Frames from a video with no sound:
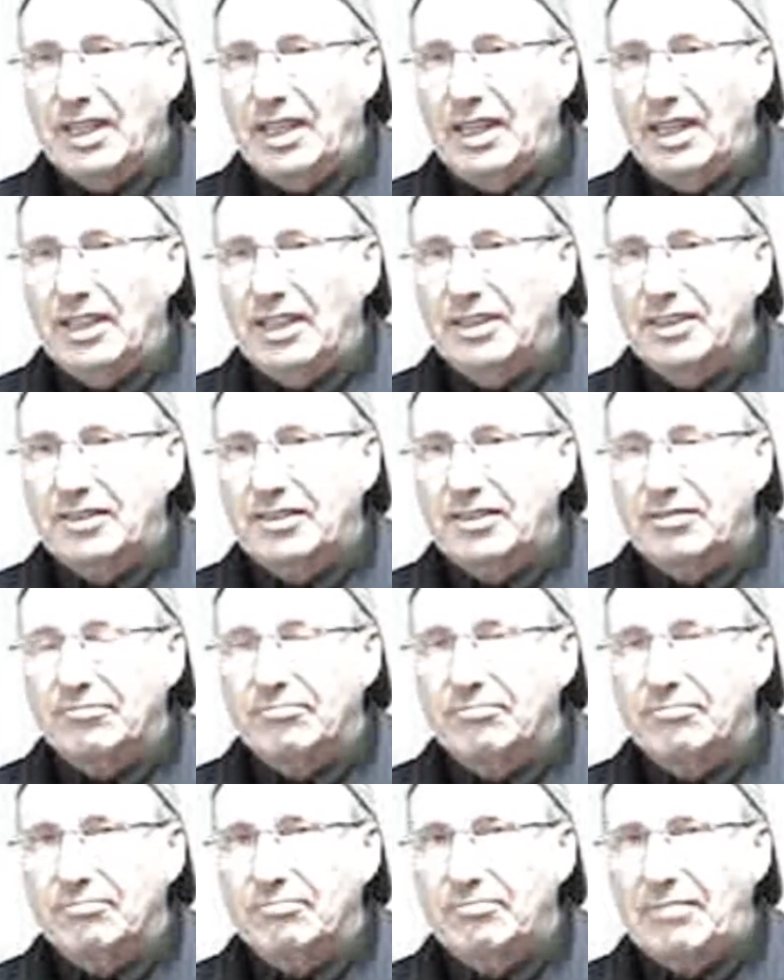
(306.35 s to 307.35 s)
is
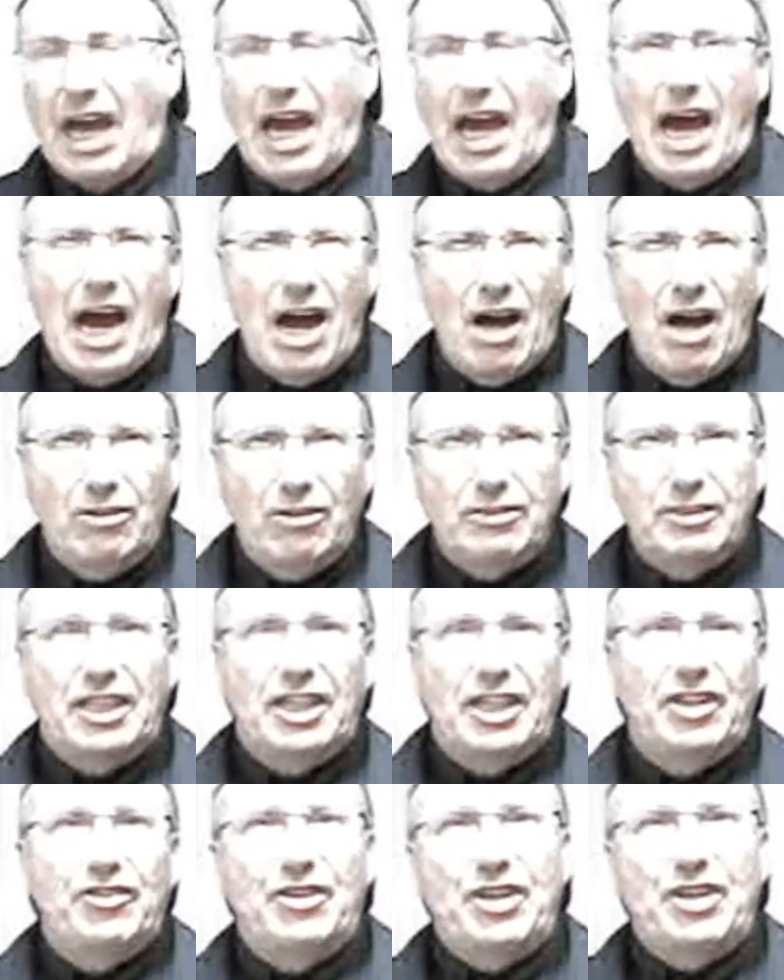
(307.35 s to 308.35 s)
how
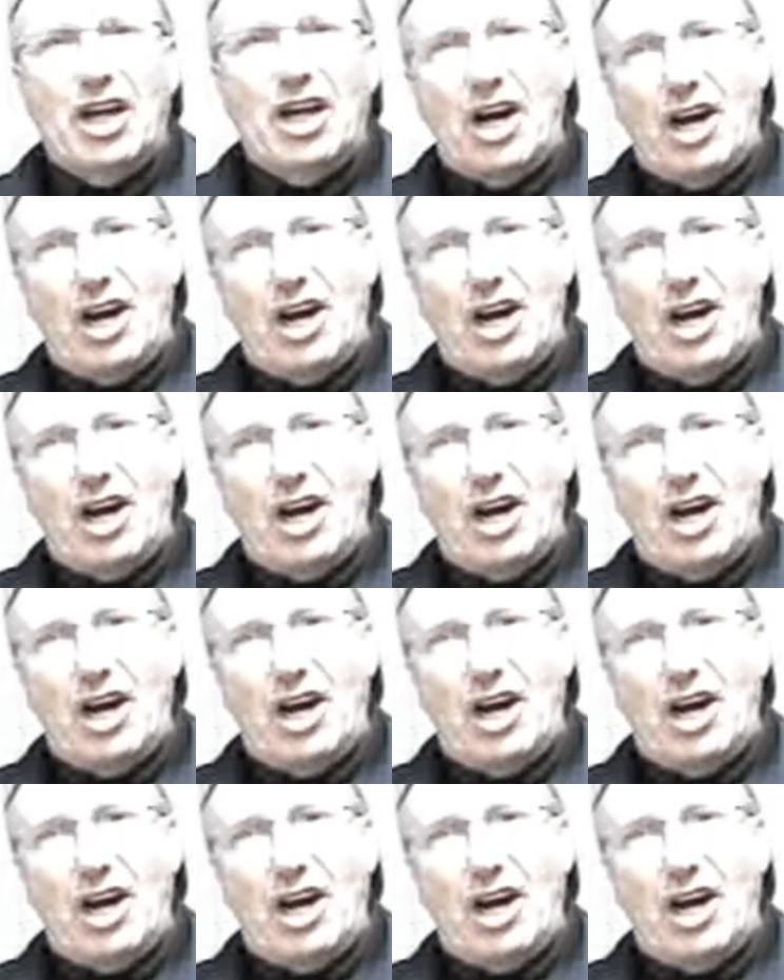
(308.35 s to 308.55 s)
did the